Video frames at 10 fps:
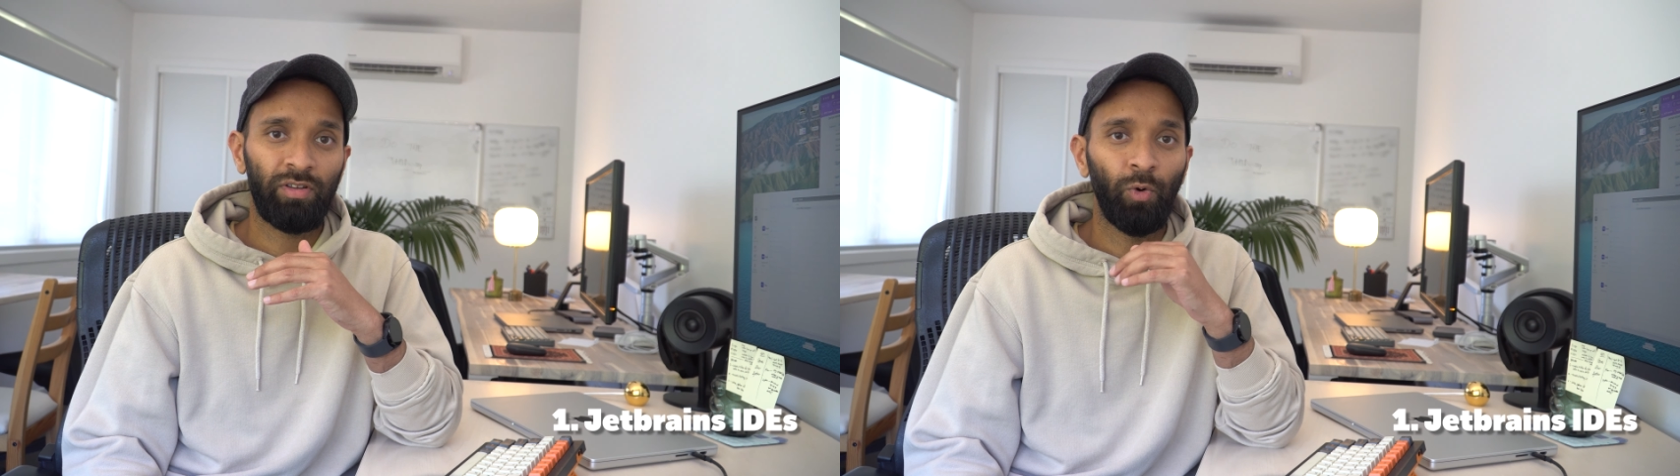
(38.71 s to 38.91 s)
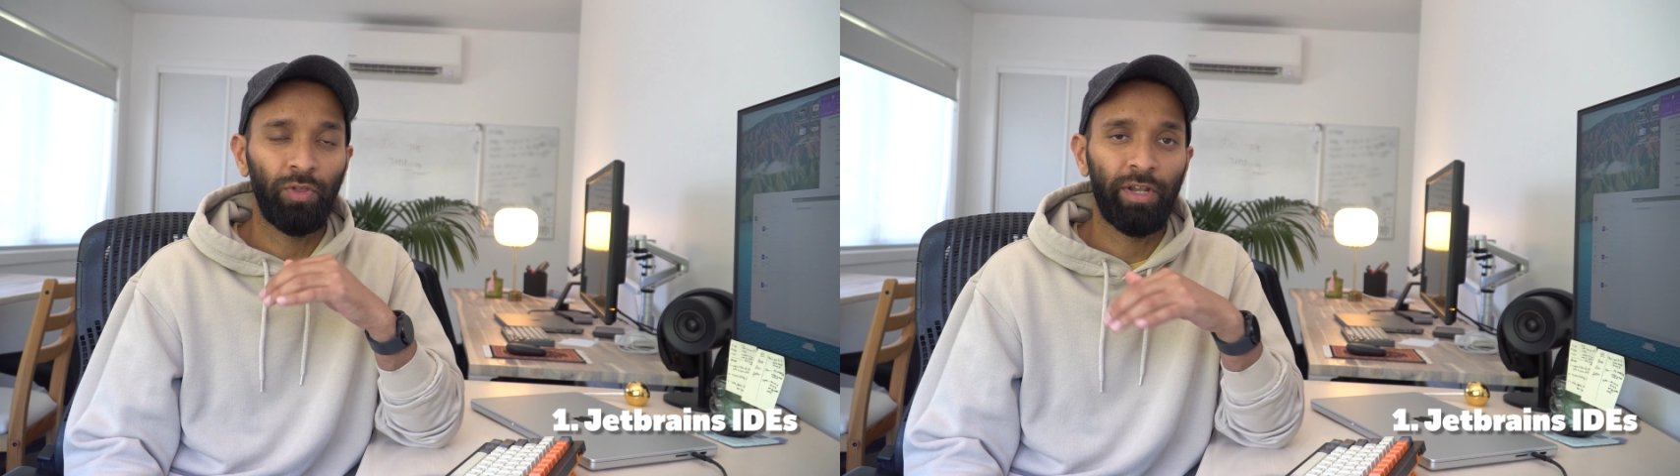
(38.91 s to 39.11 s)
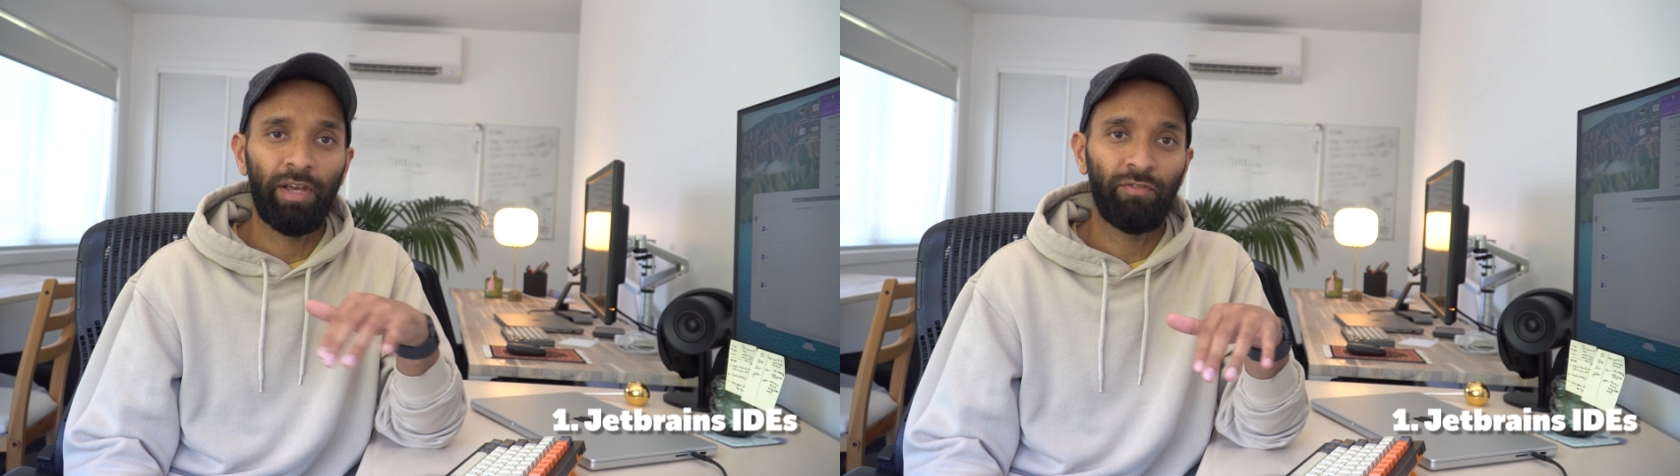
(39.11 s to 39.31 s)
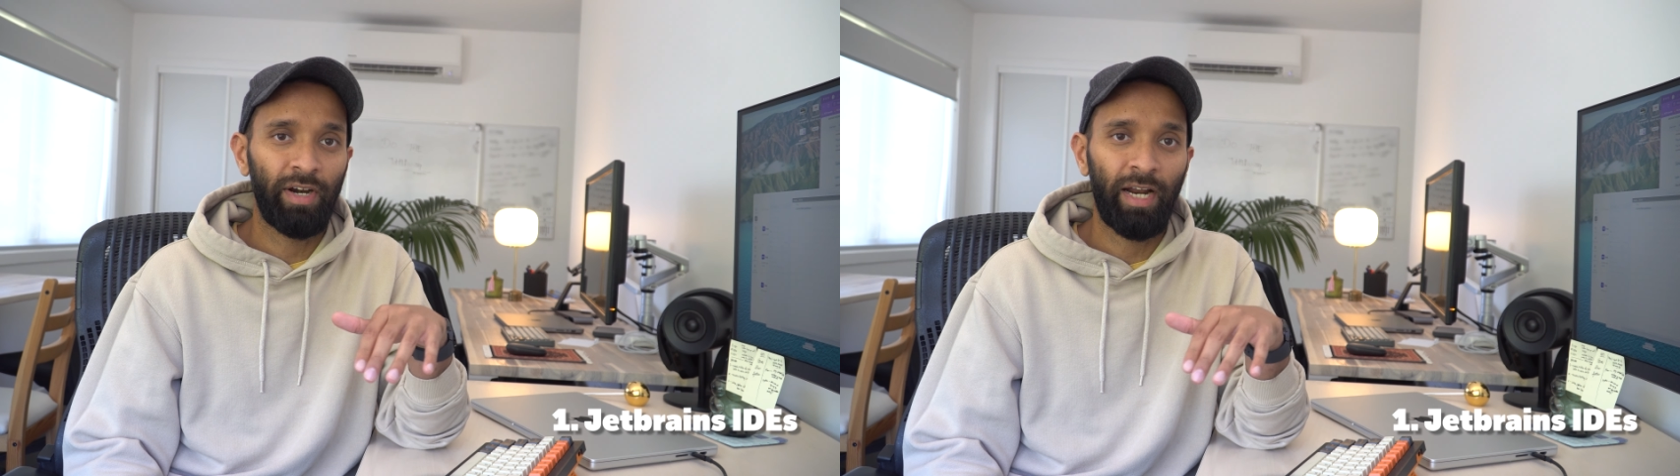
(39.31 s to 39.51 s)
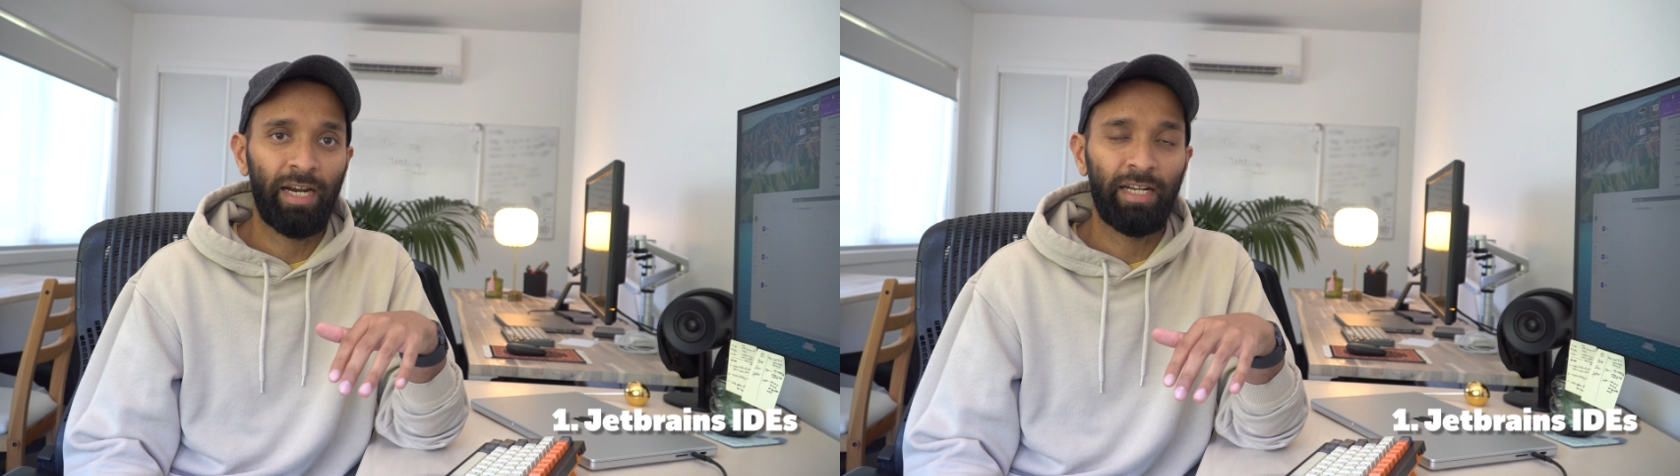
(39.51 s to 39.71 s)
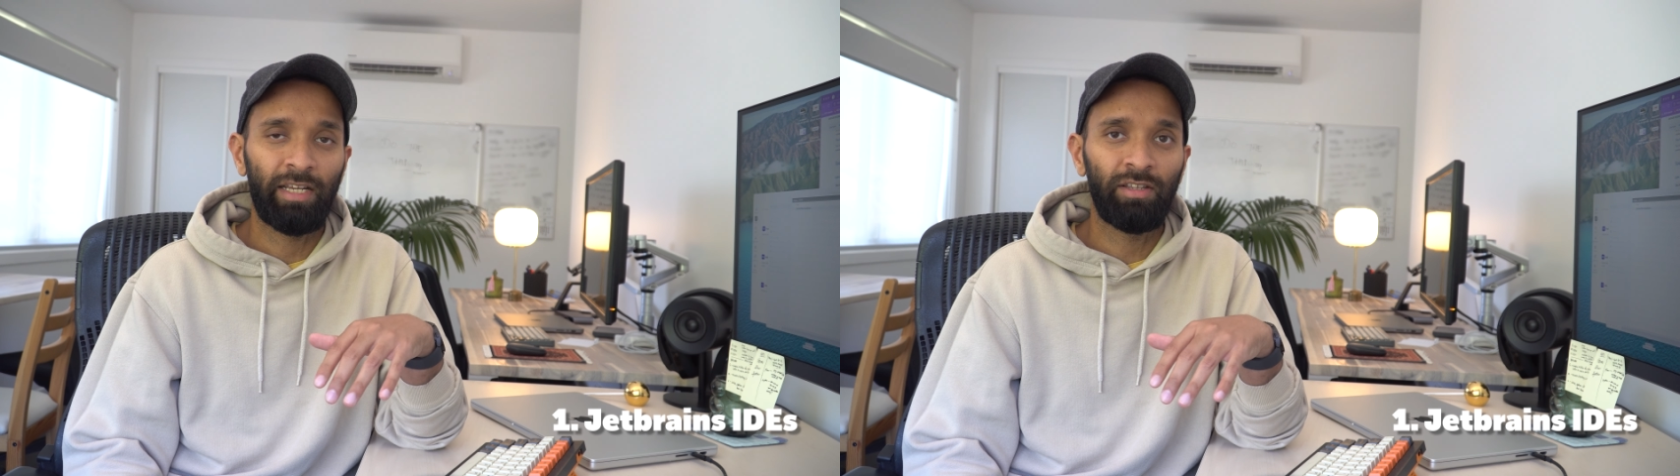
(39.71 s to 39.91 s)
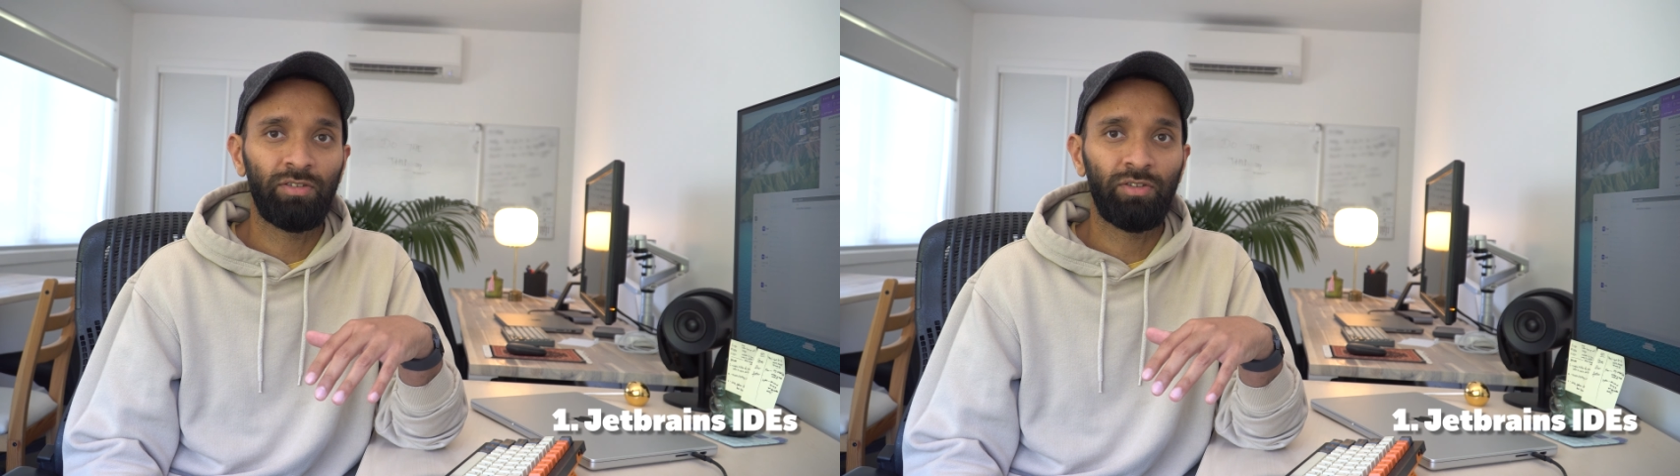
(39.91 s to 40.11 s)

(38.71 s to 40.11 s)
all the different IDEs.